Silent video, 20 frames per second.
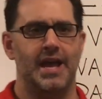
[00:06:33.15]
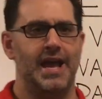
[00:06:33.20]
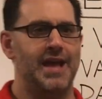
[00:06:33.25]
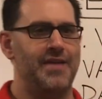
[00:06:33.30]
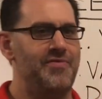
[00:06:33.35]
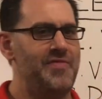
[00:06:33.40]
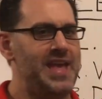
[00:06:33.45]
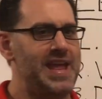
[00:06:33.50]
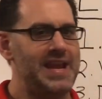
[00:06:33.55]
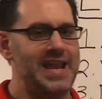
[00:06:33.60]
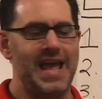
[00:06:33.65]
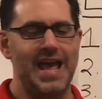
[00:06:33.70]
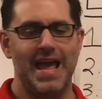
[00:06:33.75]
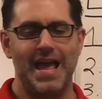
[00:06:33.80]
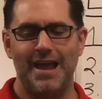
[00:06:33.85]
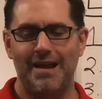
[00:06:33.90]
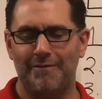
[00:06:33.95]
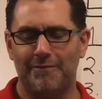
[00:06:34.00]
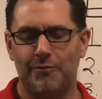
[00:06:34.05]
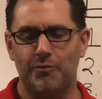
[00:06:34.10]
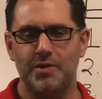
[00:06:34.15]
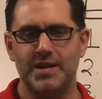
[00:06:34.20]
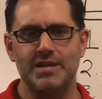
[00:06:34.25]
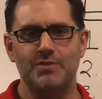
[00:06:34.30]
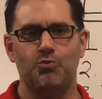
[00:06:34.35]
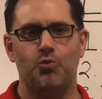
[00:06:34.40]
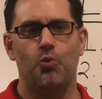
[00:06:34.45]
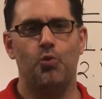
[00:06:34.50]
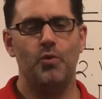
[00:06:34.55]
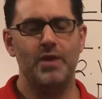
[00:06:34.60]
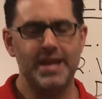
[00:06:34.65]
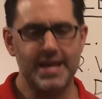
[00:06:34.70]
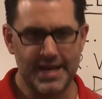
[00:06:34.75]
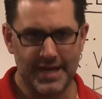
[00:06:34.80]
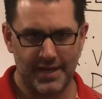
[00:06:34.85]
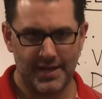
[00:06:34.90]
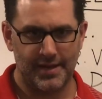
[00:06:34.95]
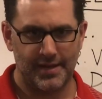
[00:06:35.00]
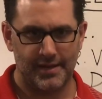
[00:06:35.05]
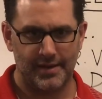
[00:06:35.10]
And then every
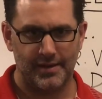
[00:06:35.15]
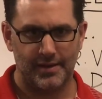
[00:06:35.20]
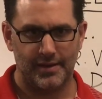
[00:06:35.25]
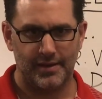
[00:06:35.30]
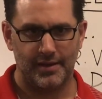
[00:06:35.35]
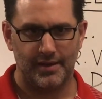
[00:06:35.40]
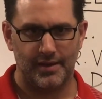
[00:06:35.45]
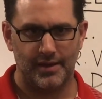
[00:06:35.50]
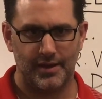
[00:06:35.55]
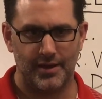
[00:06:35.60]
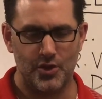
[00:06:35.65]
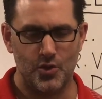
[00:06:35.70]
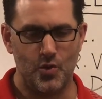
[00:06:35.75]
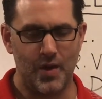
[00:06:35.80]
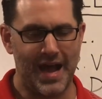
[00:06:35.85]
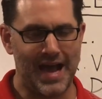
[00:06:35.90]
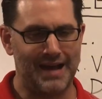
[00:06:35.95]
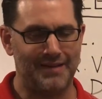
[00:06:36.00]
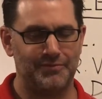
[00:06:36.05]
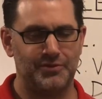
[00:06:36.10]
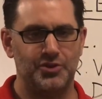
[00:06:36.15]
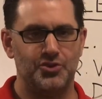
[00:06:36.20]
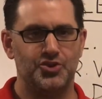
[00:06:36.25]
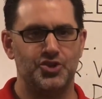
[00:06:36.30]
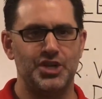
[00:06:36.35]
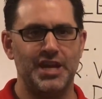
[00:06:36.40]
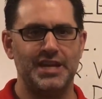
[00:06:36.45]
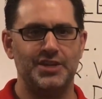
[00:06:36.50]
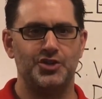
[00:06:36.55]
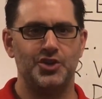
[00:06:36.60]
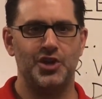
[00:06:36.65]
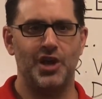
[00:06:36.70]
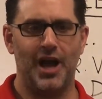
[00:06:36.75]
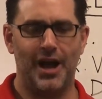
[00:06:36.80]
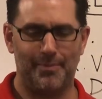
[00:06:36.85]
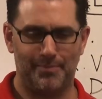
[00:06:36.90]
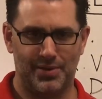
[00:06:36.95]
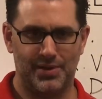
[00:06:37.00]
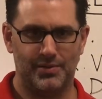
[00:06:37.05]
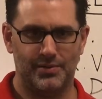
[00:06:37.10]
week, you have to change it
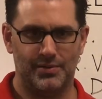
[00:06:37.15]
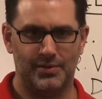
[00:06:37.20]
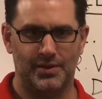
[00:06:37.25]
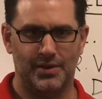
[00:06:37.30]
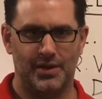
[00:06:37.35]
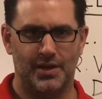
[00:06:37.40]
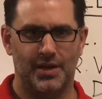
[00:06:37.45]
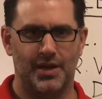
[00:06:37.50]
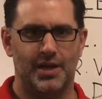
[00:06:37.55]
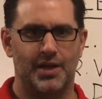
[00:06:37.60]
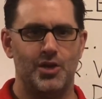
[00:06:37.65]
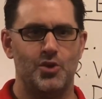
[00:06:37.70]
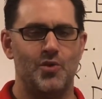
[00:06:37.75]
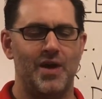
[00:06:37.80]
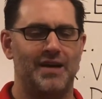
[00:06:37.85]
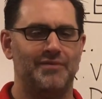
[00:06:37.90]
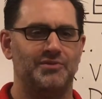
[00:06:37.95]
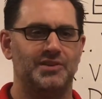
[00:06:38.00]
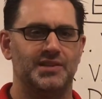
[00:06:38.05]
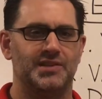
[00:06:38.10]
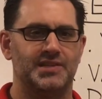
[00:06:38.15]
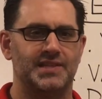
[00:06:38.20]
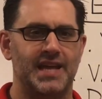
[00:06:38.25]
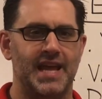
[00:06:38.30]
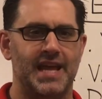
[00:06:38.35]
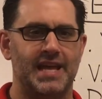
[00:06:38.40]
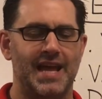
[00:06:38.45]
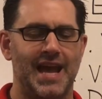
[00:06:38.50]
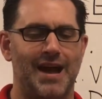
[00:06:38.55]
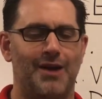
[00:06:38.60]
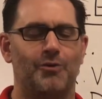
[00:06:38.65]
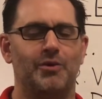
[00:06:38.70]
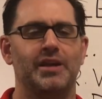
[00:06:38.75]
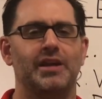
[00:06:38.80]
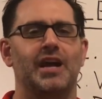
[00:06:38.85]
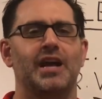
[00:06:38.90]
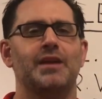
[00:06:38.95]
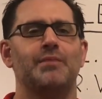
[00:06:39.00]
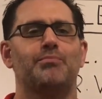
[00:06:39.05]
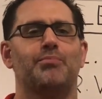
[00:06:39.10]
up. You have to say, how
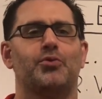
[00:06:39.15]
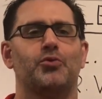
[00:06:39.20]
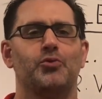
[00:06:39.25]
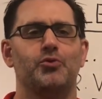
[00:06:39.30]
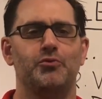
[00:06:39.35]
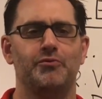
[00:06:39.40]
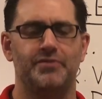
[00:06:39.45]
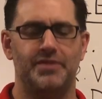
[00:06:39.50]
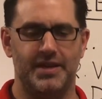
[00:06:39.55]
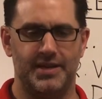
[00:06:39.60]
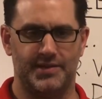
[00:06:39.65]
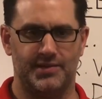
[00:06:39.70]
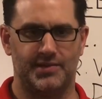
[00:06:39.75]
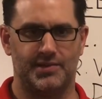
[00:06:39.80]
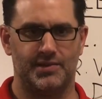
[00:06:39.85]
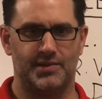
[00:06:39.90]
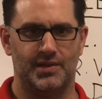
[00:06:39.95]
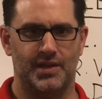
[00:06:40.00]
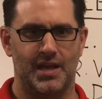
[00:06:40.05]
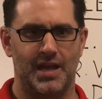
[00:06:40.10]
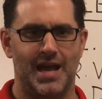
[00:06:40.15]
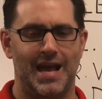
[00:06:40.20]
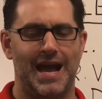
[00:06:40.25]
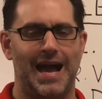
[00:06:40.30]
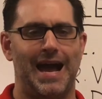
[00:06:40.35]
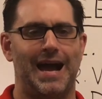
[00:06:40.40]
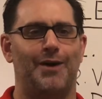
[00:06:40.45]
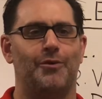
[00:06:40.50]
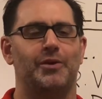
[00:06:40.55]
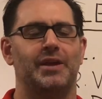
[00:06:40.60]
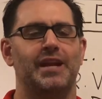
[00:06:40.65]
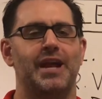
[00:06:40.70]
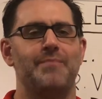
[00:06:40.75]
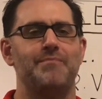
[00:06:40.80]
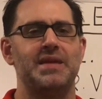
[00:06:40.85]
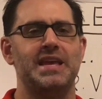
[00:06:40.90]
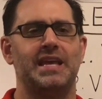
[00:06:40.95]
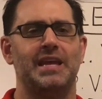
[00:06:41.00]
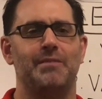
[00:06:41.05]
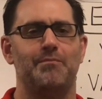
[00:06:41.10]
can I improve this? How can I
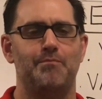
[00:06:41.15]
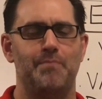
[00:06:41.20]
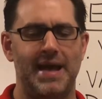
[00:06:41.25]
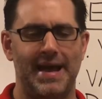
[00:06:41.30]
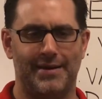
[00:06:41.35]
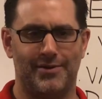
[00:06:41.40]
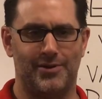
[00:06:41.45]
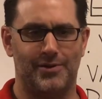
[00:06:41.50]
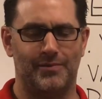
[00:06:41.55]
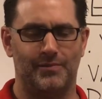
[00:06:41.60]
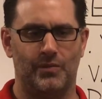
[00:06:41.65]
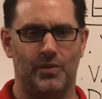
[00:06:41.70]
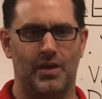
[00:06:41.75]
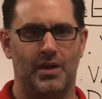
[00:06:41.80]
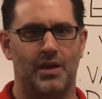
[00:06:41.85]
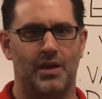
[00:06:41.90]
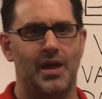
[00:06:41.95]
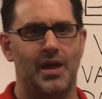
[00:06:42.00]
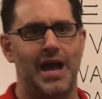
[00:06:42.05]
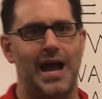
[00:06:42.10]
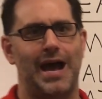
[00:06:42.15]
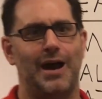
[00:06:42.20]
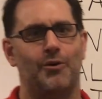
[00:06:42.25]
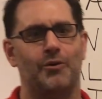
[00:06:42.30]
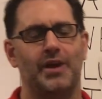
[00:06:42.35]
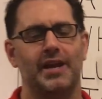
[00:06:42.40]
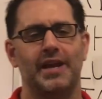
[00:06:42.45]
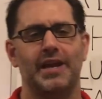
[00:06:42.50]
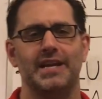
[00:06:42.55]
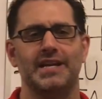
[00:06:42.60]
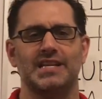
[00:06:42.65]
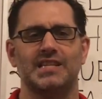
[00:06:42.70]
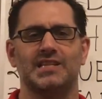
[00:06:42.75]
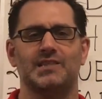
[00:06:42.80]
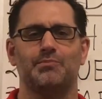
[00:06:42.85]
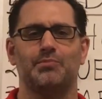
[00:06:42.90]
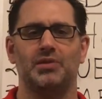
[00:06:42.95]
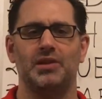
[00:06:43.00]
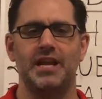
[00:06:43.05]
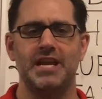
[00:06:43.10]
make it better? How can I
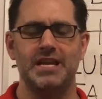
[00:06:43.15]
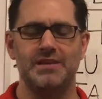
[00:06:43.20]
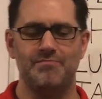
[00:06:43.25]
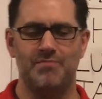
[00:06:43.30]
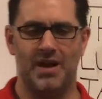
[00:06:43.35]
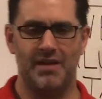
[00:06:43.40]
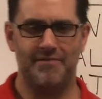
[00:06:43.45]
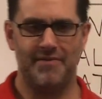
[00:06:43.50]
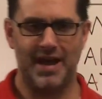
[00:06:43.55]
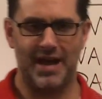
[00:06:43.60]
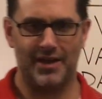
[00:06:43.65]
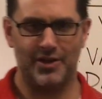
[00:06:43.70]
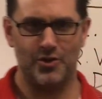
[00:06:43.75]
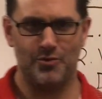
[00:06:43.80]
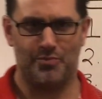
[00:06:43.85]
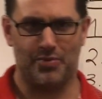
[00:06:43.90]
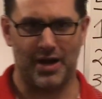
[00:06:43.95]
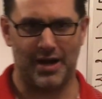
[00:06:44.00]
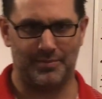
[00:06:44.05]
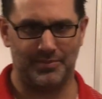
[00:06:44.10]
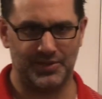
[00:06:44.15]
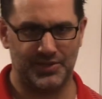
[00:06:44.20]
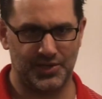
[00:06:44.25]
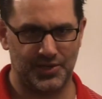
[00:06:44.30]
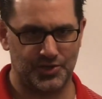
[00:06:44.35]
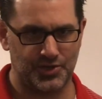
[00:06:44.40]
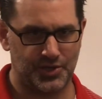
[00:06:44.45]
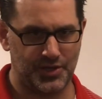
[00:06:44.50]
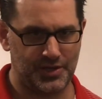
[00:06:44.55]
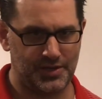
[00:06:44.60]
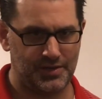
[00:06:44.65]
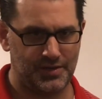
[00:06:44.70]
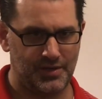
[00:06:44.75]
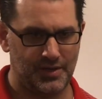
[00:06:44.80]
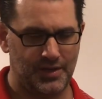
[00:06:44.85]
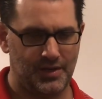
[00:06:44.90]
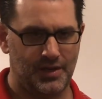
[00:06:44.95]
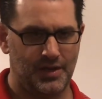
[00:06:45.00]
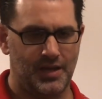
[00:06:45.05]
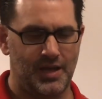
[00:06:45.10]
explain my value
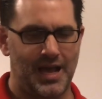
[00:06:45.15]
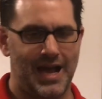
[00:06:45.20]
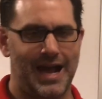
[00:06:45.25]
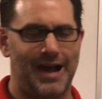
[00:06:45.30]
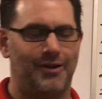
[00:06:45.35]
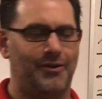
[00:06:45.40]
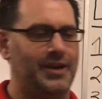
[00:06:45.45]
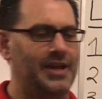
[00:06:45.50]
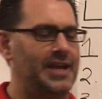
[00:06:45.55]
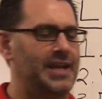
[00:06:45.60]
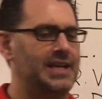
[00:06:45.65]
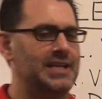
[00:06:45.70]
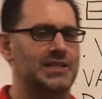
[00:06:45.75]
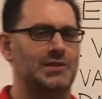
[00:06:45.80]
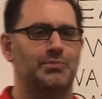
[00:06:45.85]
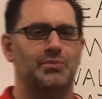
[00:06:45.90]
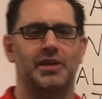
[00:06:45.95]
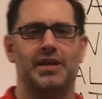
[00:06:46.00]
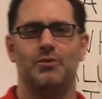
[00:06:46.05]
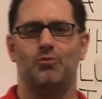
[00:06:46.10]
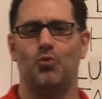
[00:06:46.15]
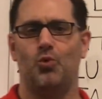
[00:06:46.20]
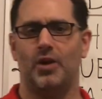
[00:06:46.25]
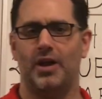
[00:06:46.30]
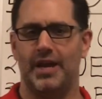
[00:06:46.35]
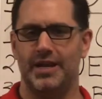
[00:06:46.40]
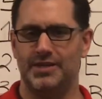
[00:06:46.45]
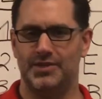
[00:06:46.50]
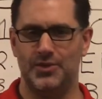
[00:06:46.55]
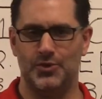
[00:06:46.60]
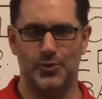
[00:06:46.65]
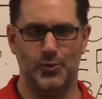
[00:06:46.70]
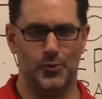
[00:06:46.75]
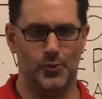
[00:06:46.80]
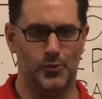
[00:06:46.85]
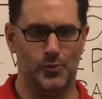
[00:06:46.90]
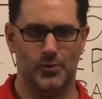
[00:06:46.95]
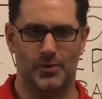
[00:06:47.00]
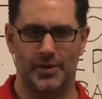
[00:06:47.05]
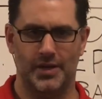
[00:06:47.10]
proposition? How can I explain what I
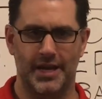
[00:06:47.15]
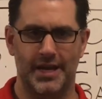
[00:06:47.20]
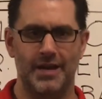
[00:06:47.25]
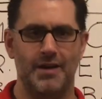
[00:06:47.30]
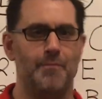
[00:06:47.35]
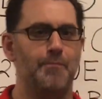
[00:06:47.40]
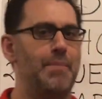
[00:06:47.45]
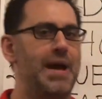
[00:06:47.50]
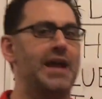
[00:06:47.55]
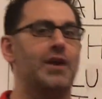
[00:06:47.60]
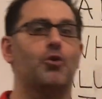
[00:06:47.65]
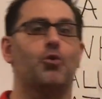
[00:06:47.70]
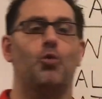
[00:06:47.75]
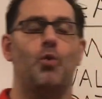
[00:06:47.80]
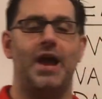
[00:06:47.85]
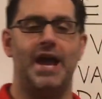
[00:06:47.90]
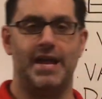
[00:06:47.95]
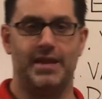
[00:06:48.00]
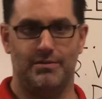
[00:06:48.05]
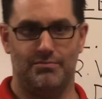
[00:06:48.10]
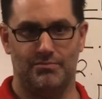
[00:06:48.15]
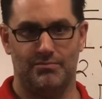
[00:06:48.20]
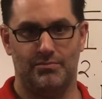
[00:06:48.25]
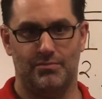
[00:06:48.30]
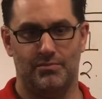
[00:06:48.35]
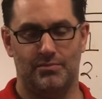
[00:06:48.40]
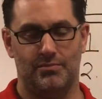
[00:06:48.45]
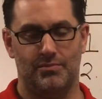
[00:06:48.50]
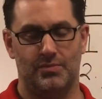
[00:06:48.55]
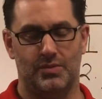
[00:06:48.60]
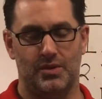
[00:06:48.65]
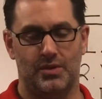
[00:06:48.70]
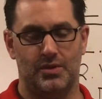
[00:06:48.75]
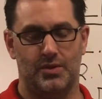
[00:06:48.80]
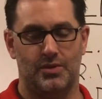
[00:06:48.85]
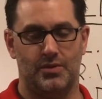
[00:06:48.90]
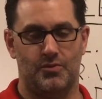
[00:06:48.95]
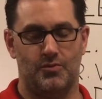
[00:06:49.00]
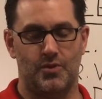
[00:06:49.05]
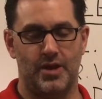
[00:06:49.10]
do in a better way,
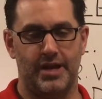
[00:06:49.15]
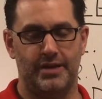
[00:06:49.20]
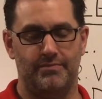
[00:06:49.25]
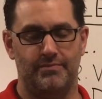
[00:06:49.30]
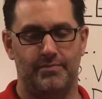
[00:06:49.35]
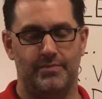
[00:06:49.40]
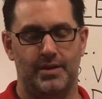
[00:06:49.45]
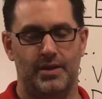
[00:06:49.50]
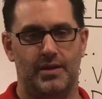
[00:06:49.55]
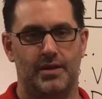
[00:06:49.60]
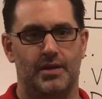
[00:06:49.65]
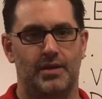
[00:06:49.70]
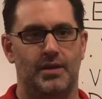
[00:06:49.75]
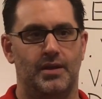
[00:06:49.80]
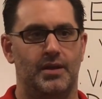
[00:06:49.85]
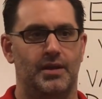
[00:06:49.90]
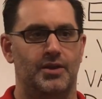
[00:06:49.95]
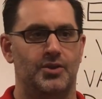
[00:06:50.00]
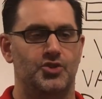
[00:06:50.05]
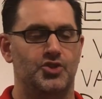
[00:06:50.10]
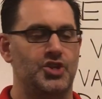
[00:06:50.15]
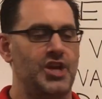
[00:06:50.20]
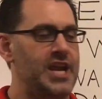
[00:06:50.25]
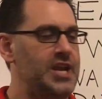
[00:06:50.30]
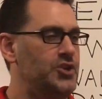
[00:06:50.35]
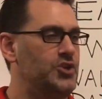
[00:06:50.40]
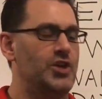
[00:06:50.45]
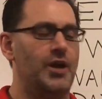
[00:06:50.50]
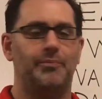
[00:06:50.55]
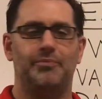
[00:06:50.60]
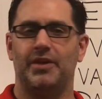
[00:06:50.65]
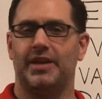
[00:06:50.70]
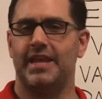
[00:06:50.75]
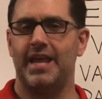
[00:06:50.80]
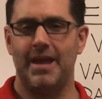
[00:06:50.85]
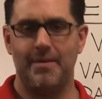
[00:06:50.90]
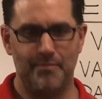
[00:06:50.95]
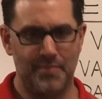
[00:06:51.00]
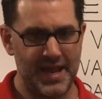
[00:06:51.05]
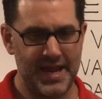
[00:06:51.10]
right? Change up the
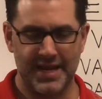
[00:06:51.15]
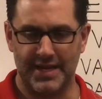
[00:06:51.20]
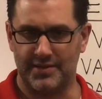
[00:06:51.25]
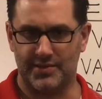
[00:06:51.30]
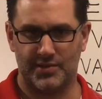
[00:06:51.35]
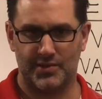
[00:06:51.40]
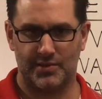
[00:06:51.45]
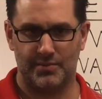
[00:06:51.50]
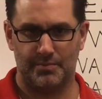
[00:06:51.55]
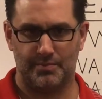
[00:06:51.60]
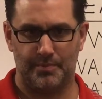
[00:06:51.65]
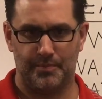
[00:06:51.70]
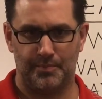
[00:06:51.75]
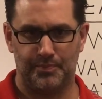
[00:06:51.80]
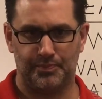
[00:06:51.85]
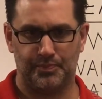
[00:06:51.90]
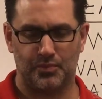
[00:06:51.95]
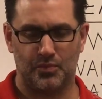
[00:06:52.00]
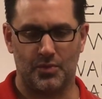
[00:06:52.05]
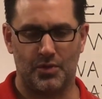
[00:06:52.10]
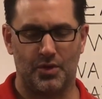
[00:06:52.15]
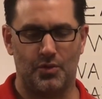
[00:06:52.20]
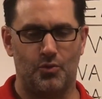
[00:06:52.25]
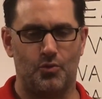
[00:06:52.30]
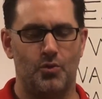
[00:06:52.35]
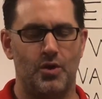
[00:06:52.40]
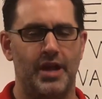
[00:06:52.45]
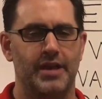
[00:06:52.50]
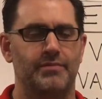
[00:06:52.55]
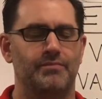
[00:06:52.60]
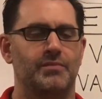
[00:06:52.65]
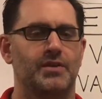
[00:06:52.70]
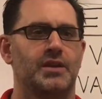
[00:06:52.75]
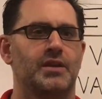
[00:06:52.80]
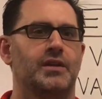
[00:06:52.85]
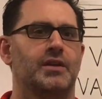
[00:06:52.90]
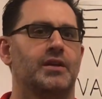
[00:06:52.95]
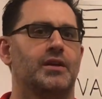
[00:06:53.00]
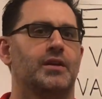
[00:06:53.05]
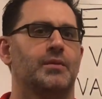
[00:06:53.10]
campaigns, right?
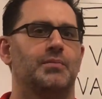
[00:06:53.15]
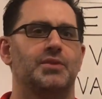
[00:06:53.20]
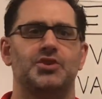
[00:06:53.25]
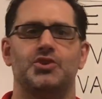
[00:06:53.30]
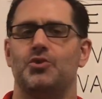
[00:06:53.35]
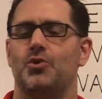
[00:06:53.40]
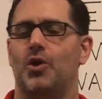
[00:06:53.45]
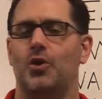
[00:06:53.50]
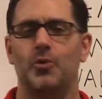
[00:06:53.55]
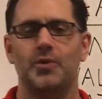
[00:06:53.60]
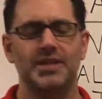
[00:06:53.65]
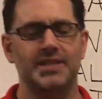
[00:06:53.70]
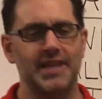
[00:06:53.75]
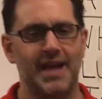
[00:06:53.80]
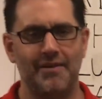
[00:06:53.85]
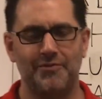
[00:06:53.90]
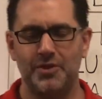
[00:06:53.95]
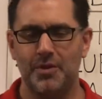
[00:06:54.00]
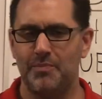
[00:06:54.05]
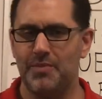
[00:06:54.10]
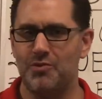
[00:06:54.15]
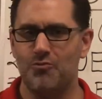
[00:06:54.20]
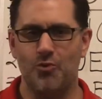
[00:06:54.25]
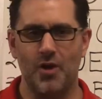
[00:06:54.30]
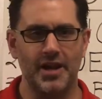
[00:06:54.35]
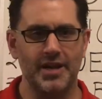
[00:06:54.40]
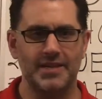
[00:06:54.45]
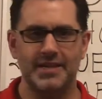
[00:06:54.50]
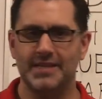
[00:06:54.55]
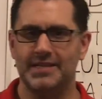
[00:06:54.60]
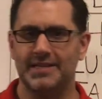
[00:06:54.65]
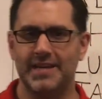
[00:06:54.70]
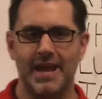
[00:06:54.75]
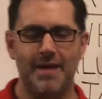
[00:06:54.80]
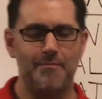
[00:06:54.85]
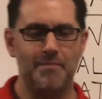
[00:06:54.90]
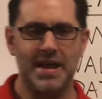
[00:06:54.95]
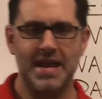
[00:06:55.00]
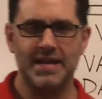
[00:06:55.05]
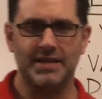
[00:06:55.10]
But you always have to be running these
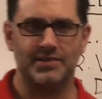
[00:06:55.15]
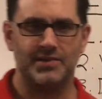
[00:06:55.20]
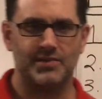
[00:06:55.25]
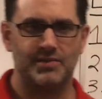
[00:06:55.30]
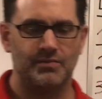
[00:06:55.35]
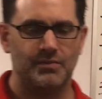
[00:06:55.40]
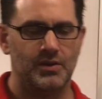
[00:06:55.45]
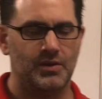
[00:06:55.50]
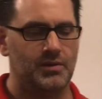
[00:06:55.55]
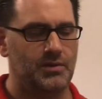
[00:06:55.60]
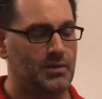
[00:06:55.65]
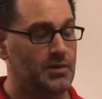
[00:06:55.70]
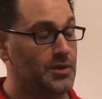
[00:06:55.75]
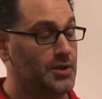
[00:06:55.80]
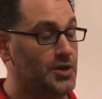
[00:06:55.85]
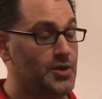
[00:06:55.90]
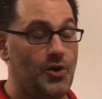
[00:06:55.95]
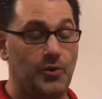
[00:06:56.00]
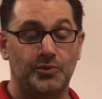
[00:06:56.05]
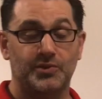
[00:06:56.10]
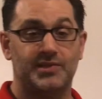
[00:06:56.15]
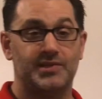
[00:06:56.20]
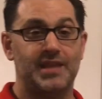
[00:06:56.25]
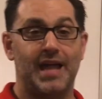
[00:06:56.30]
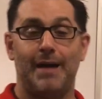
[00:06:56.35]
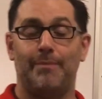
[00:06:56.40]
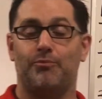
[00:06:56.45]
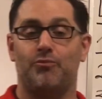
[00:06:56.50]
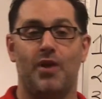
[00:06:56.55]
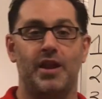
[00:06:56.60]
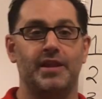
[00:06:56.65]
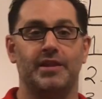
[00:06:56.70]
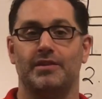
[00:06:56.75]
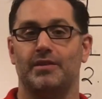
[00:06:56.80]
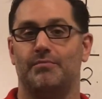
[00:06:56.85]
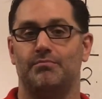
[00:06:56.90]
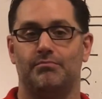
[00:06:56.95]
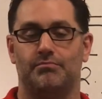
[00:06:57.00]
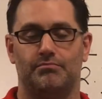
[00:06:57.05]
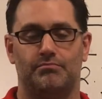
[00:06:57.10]
campaigns. You don't stop running
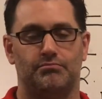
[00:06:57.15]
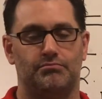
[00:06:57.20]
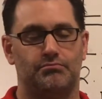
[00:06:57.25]
them.